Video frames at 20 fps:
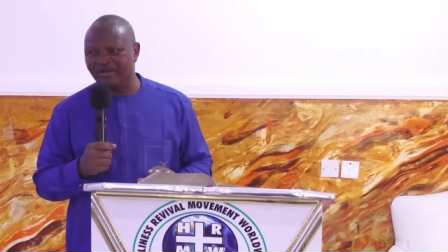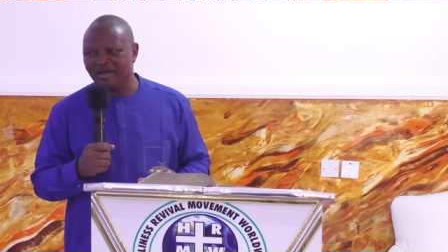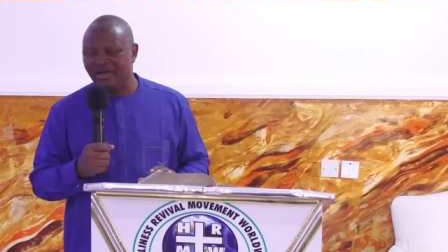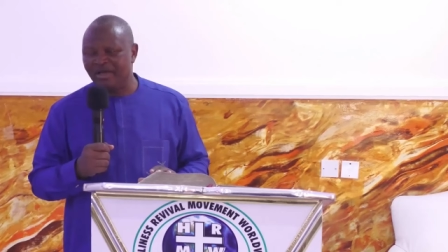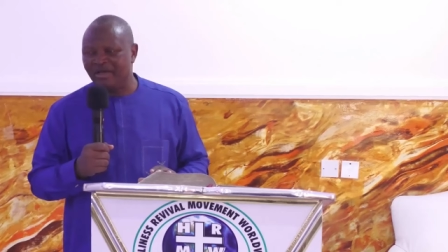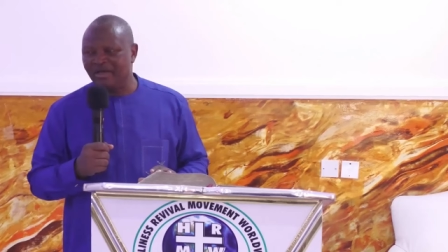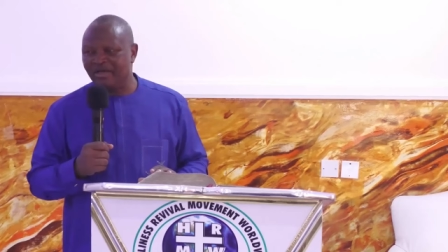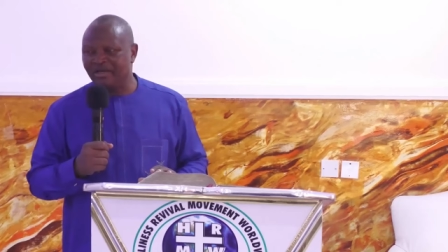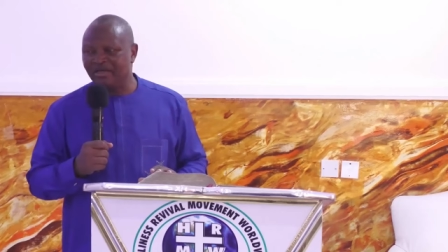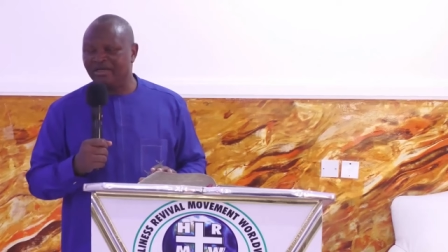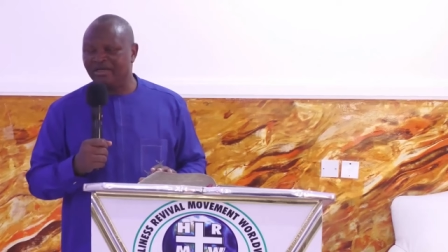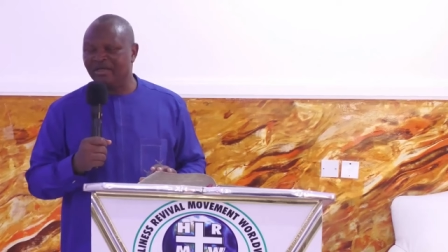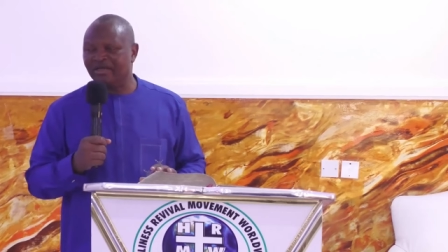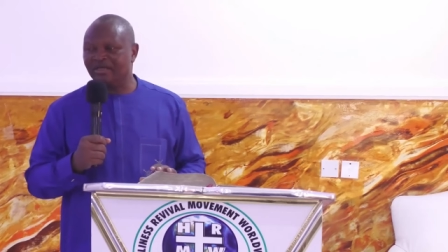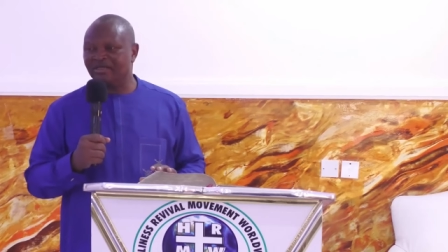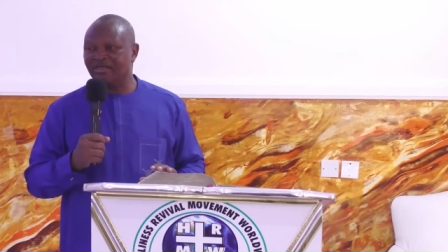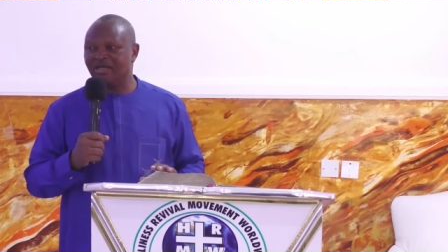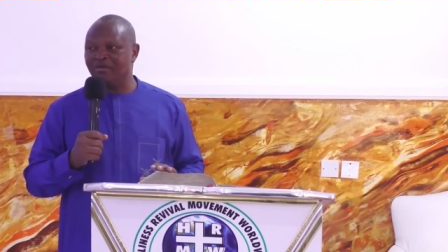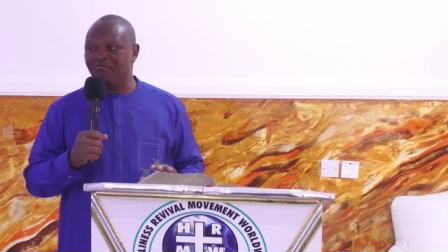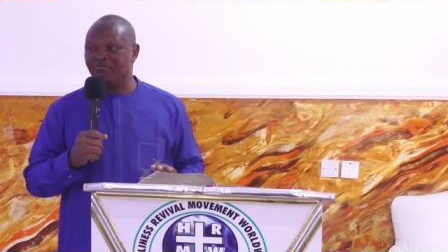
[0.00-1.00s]
It takes
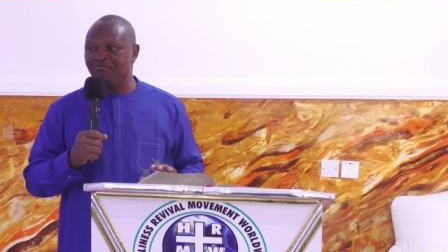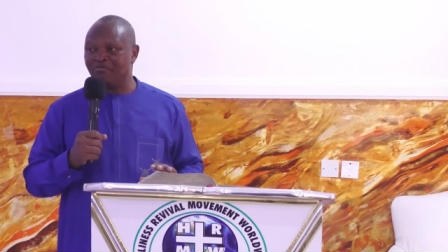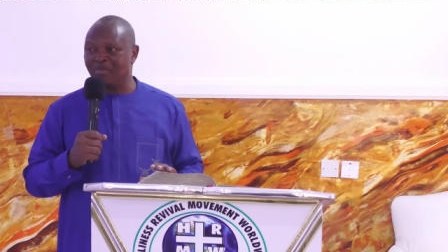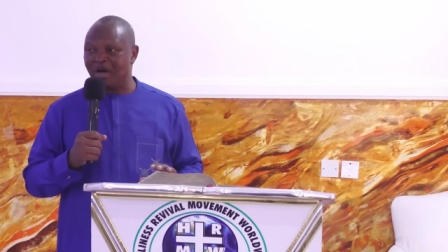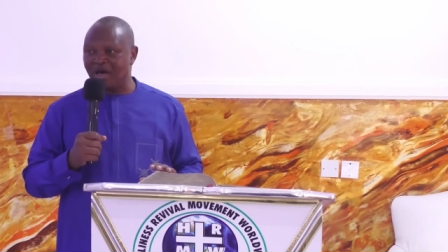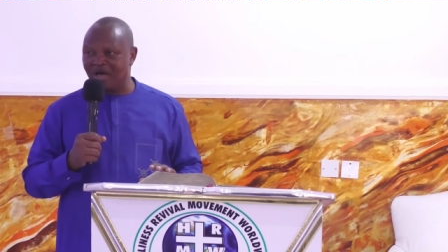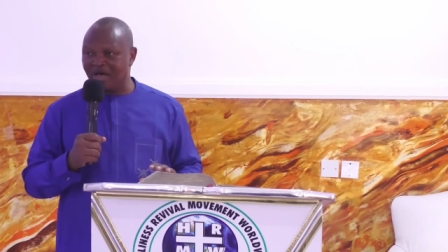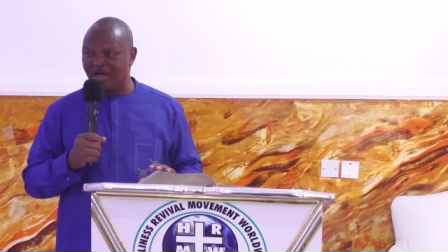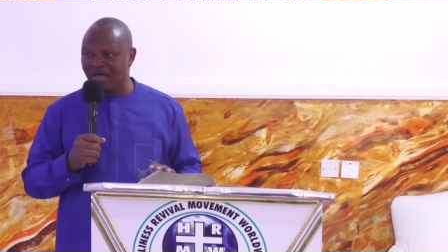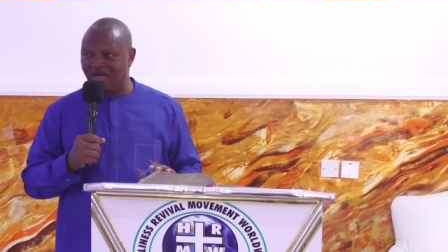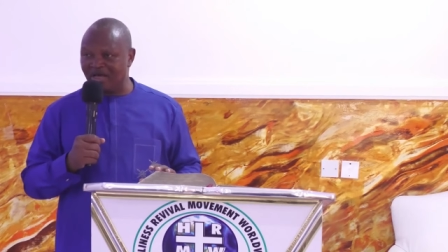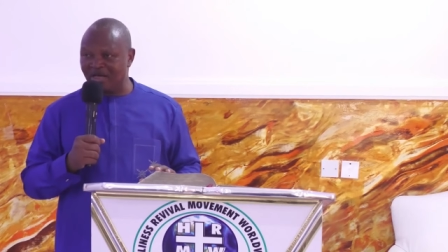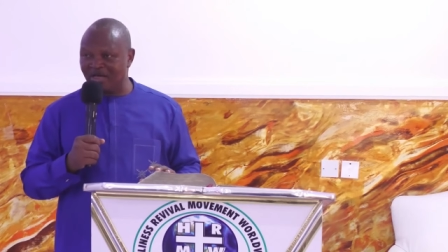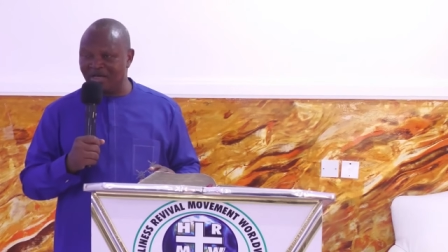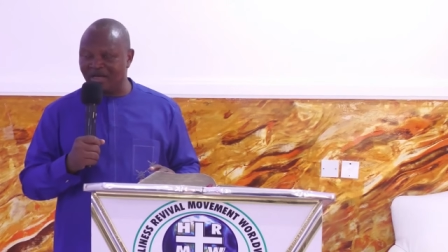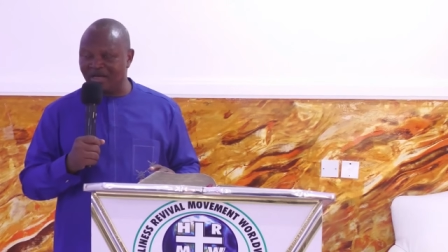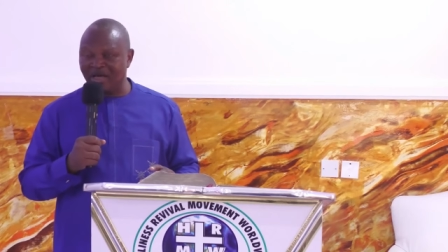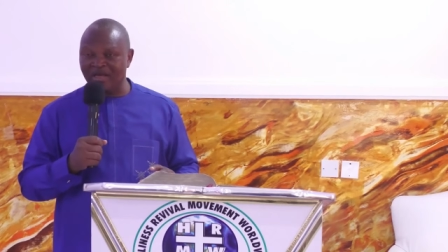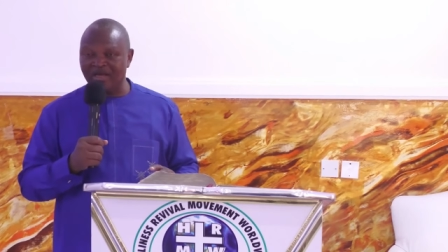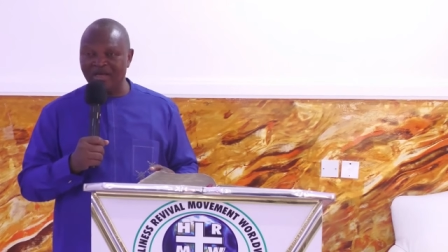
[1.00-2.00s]
a man
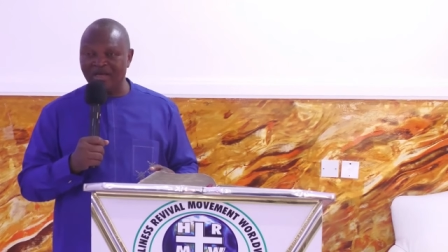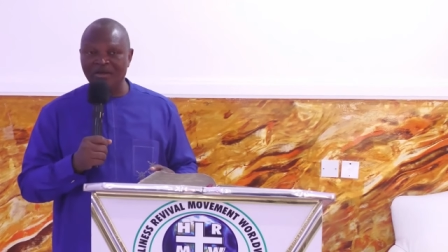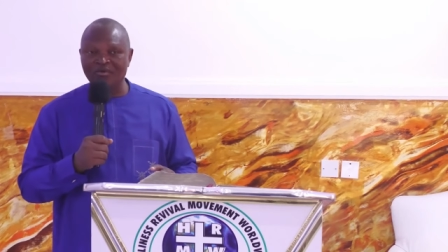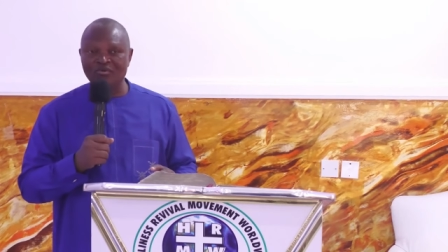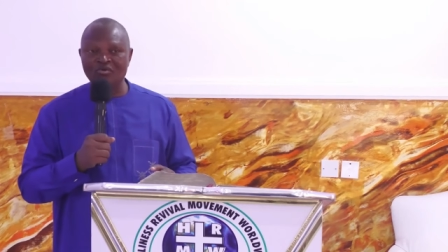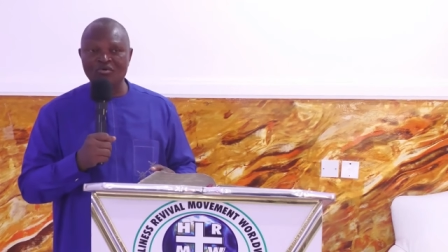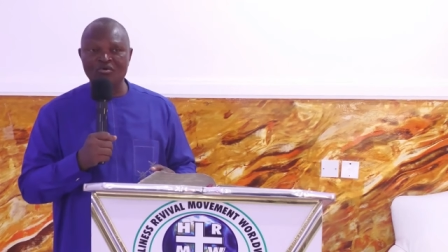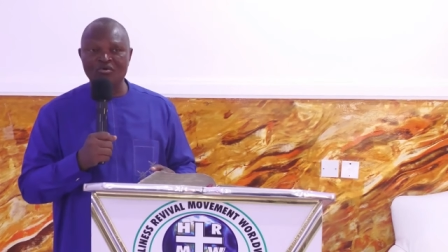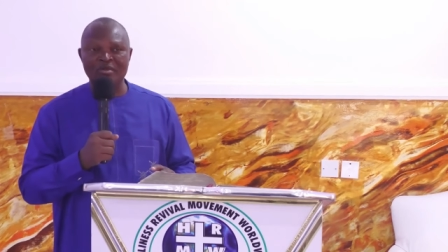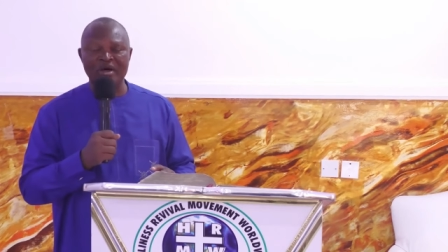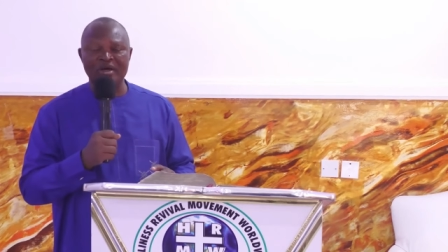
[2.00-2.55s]
and a woman